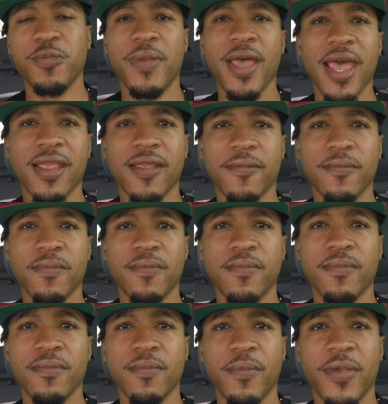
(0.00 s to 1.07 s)
back,
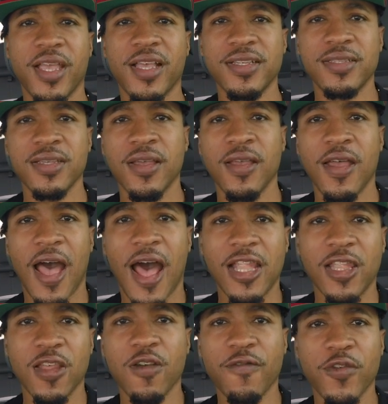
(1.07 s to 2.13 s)
because I
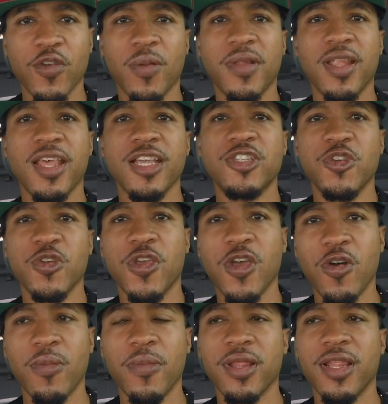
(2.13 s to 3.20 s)
love you and I'm going to let you
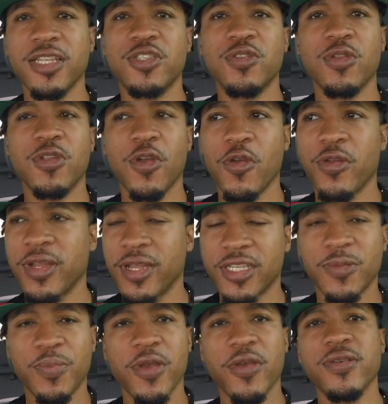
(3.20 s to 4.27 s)
go. I'm going to let you learn and
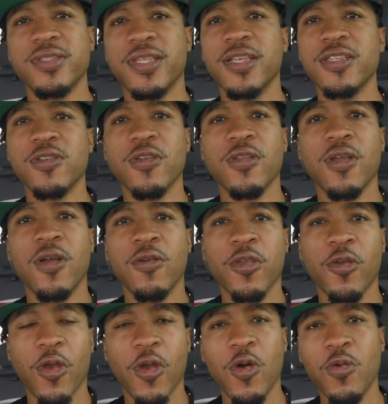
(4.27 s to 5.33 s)
experience things on
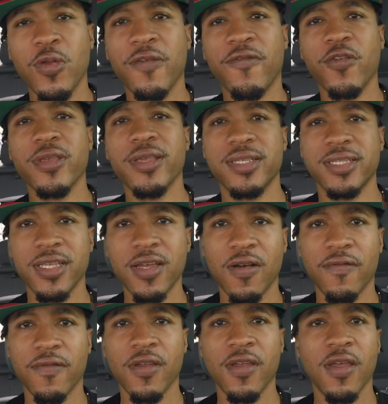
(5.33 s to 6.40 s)
your own and for
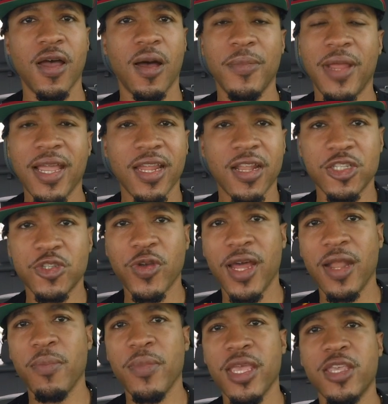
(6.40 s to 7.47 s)
yourself. I'm not going to try
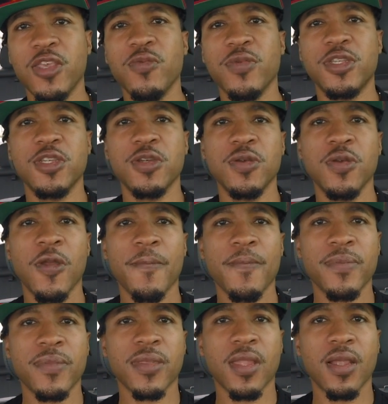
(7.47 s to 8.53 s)
to make you into
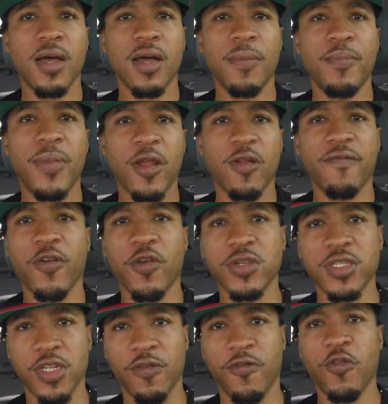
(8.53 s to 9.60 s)
a better
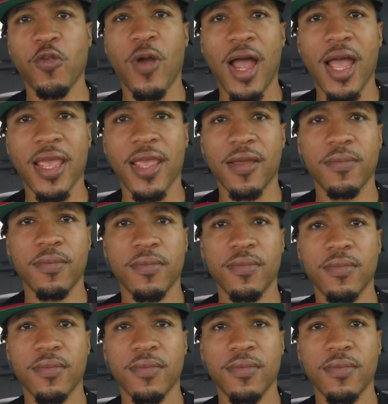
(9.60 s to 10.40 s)
version of who I am.